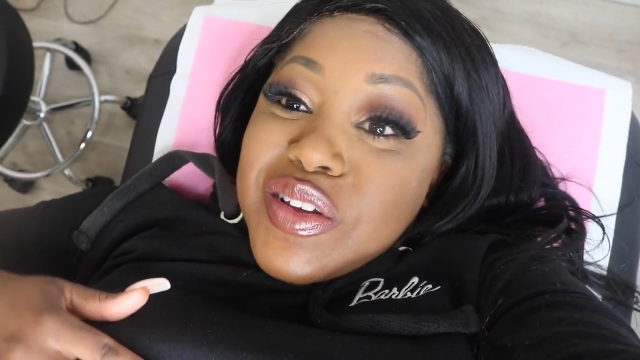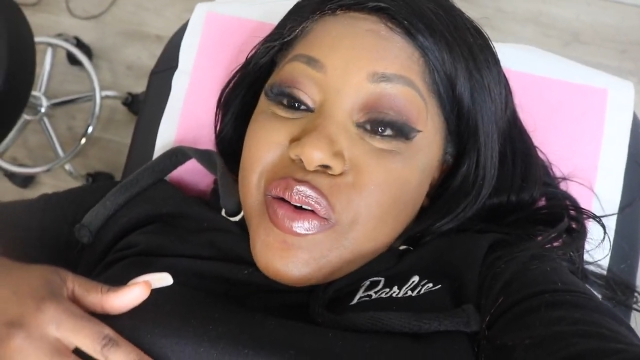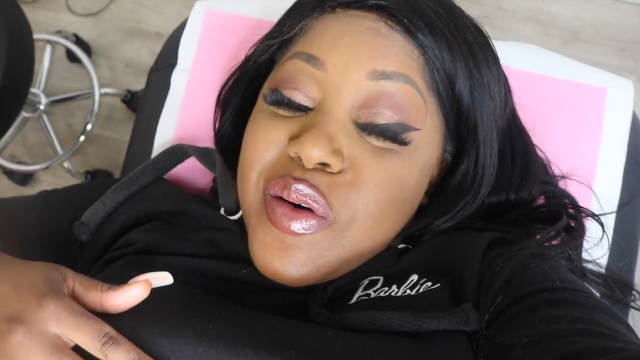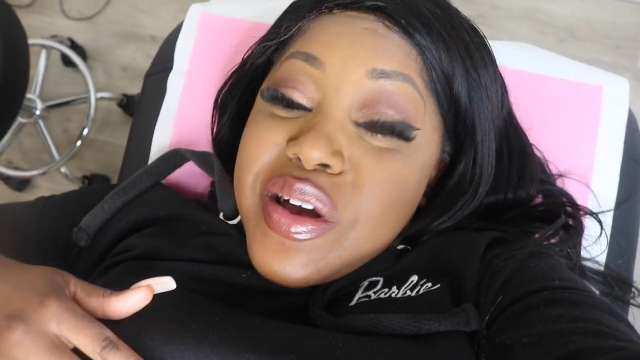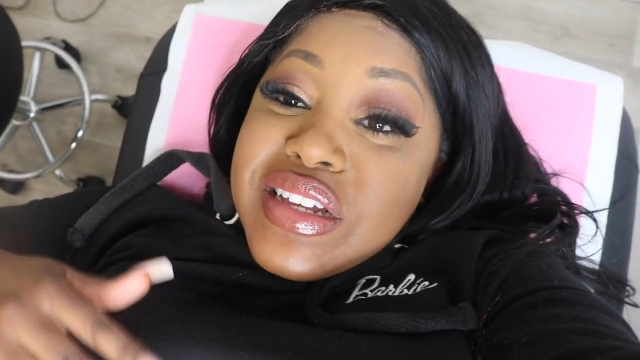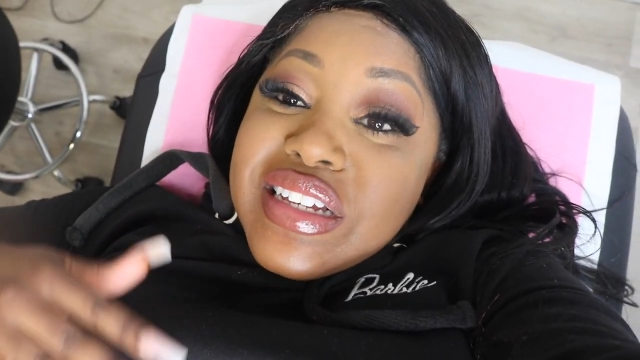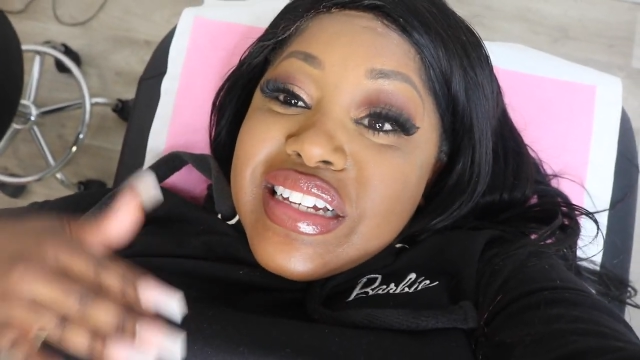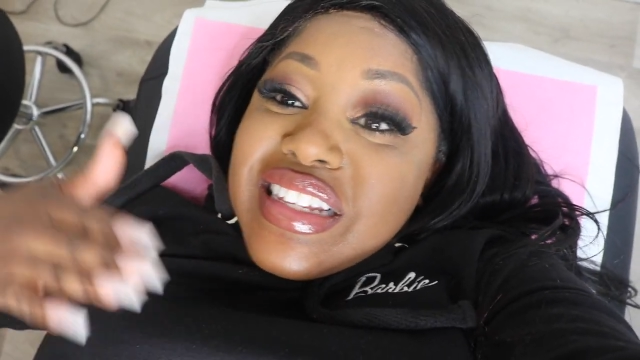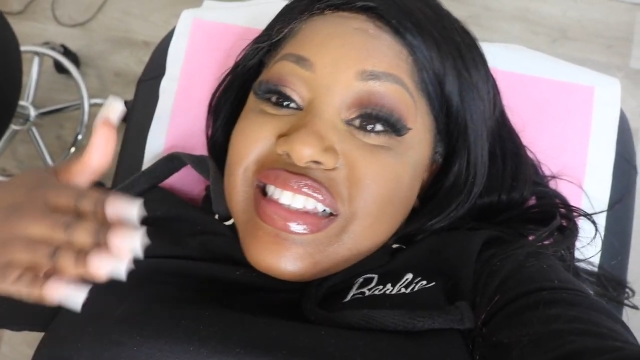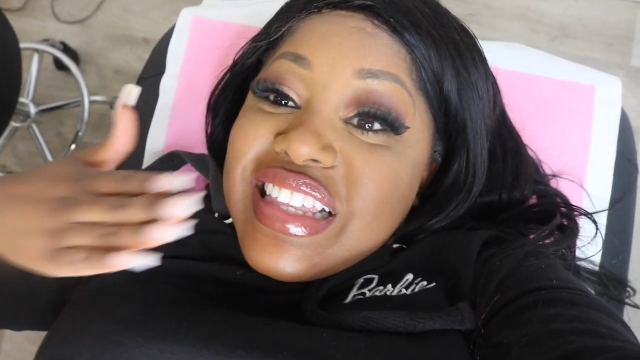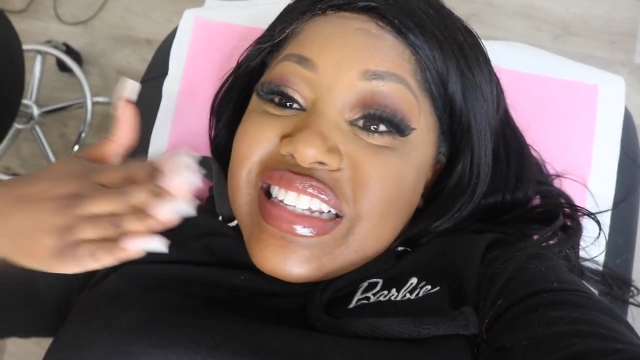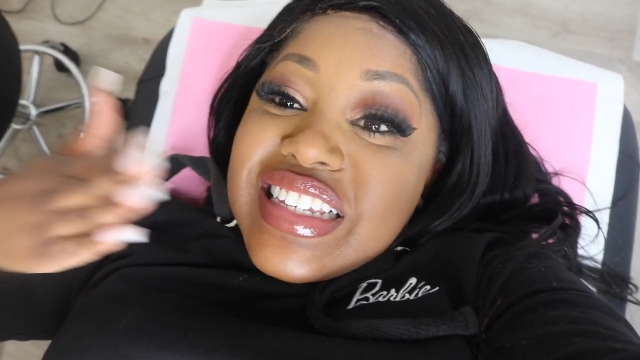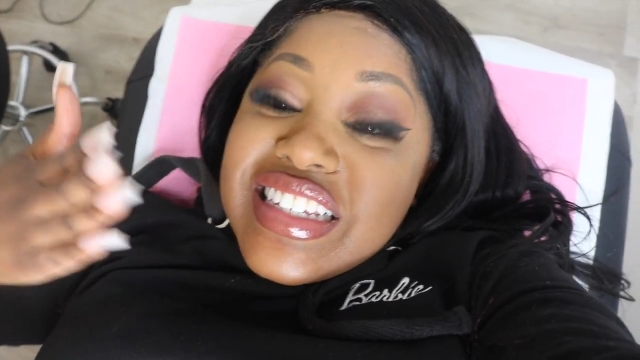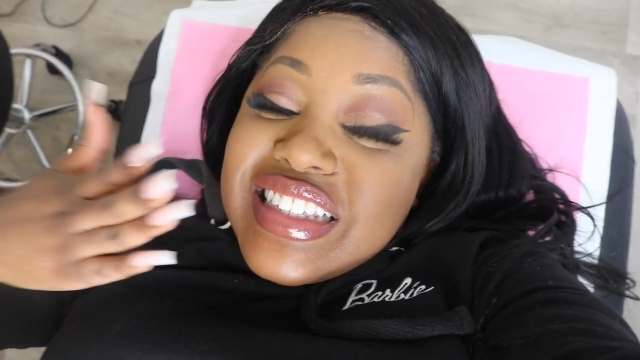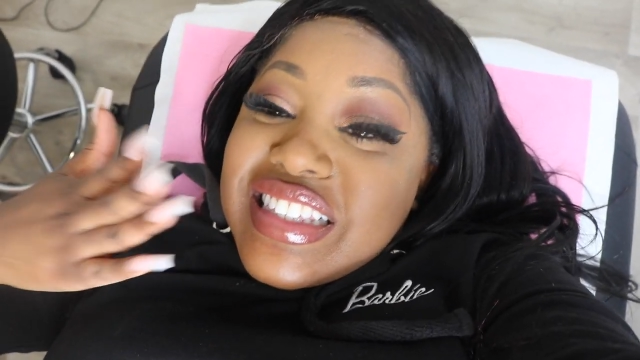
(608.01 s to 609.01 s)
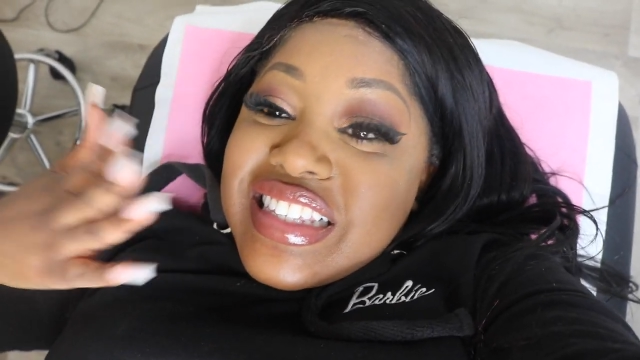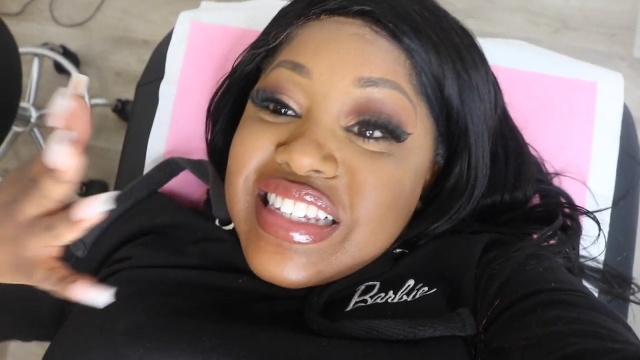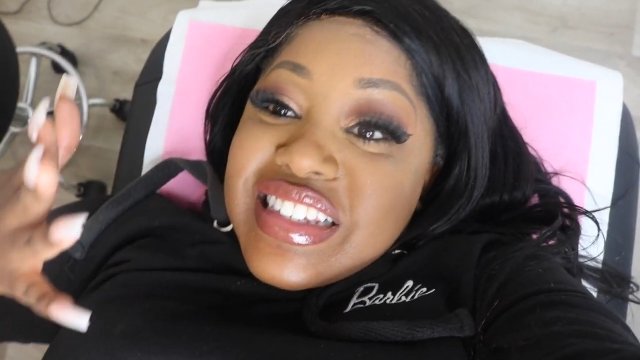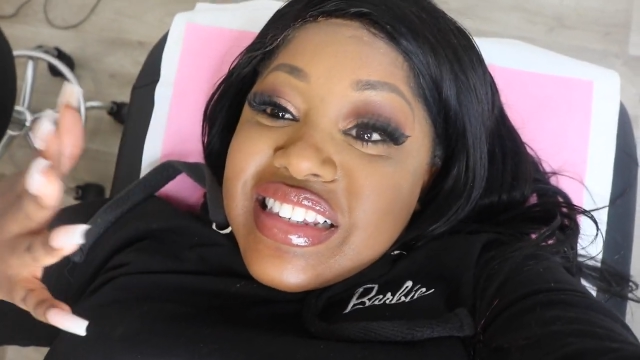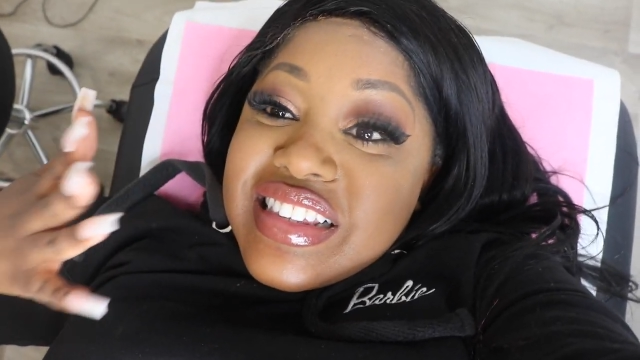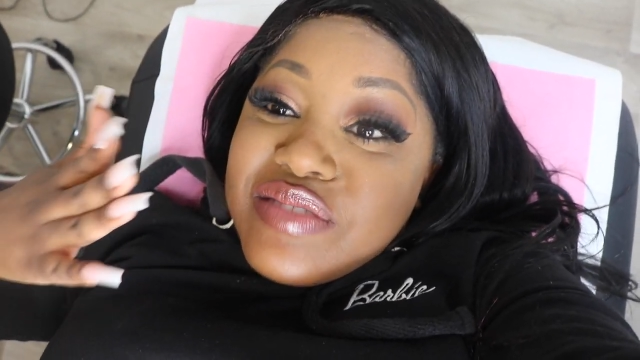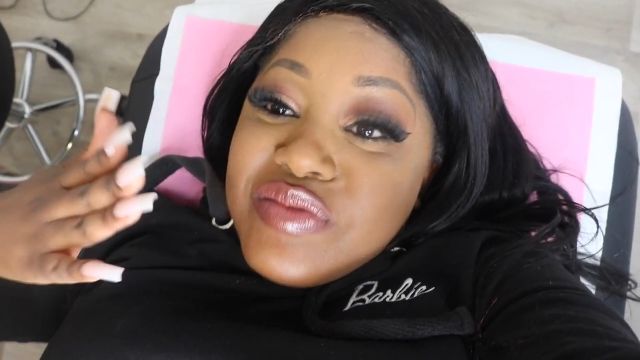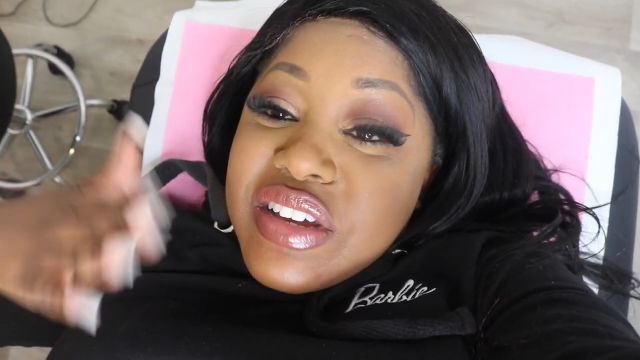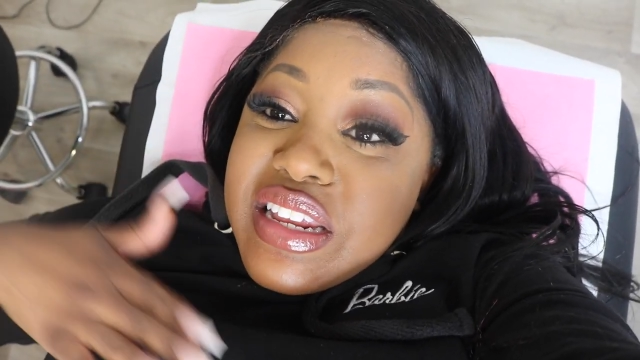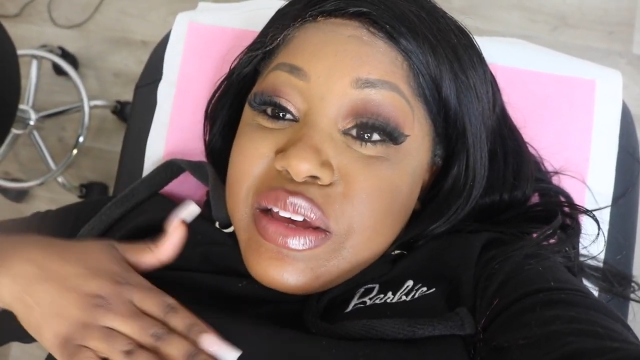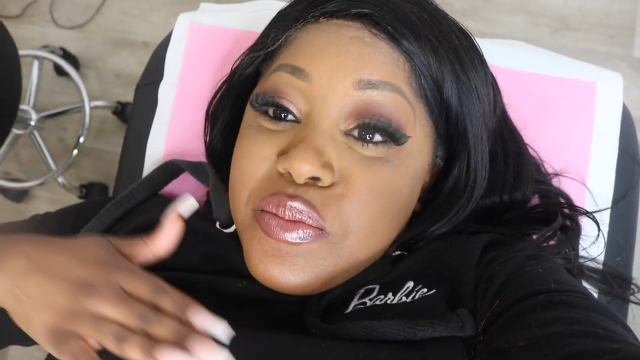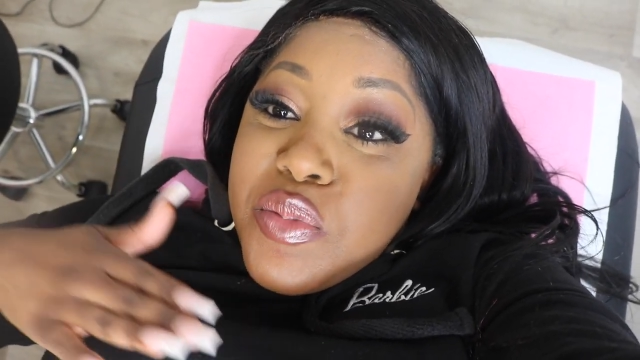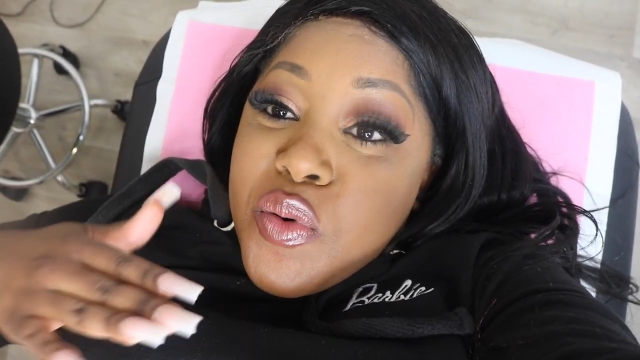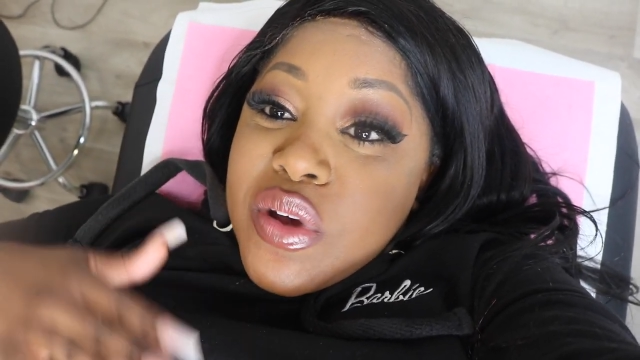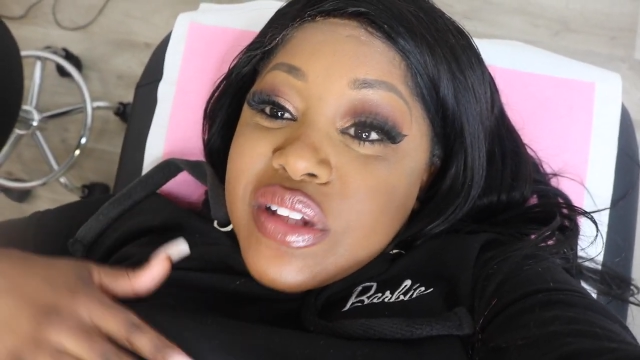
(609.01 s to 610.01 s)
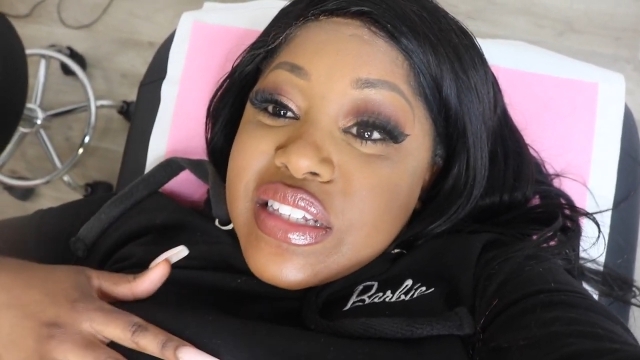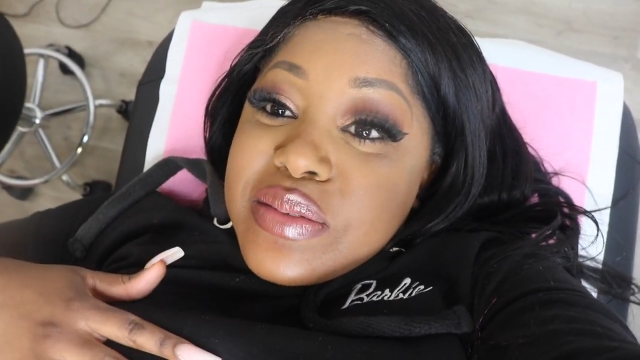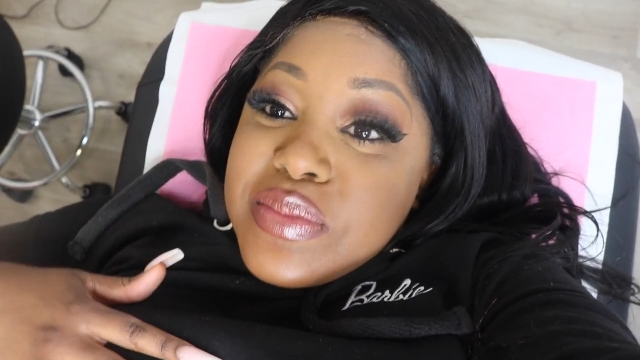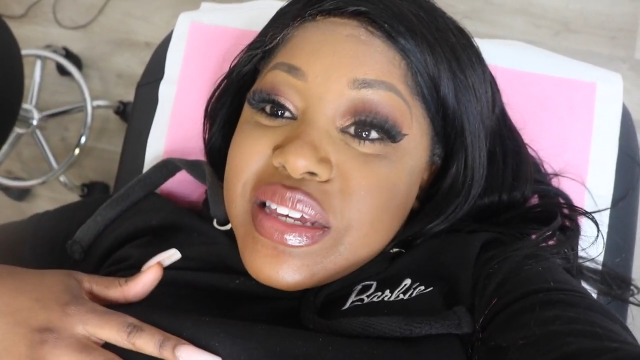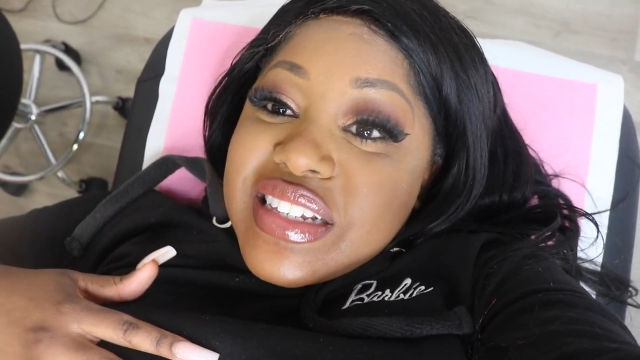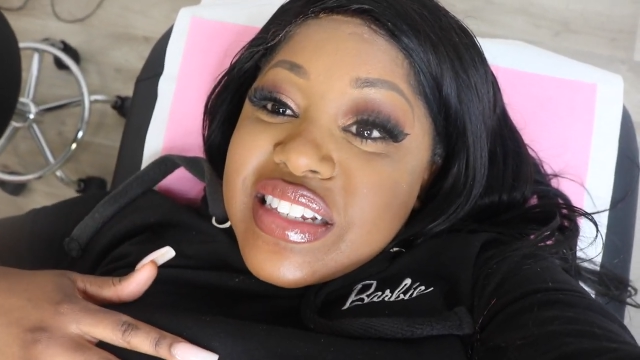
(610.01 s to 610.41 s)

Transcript: So this is this is really important to me.